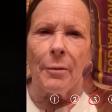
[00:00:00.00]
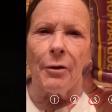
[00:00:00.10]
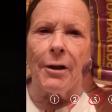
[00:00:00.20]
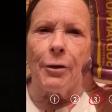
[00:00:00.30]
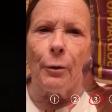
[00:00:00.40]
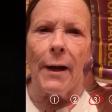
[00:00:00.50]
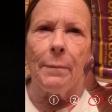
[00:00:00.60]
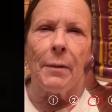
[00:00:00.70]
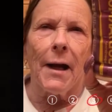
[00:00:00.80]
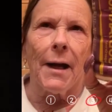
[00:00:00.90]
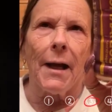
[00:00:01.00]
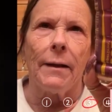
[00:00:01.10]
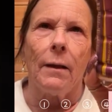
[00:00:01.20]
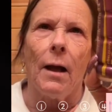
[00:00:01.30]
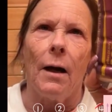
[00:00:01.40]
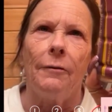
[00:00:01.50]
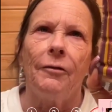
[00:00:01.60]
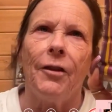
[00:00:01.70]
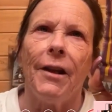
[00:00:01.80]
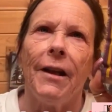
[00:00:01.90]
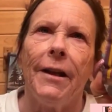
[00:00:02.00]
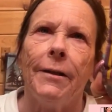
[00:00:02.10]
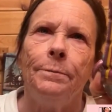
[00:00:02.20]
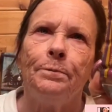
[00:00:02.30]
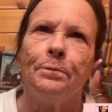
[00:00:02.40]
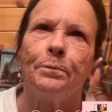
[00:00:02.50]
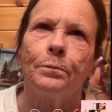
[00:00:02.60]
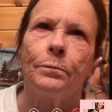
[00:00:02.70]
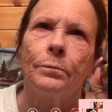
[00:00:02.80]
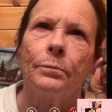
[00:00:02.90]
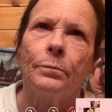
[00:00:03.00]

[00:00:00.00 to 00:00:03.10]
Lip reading: strawberry grape, and I love the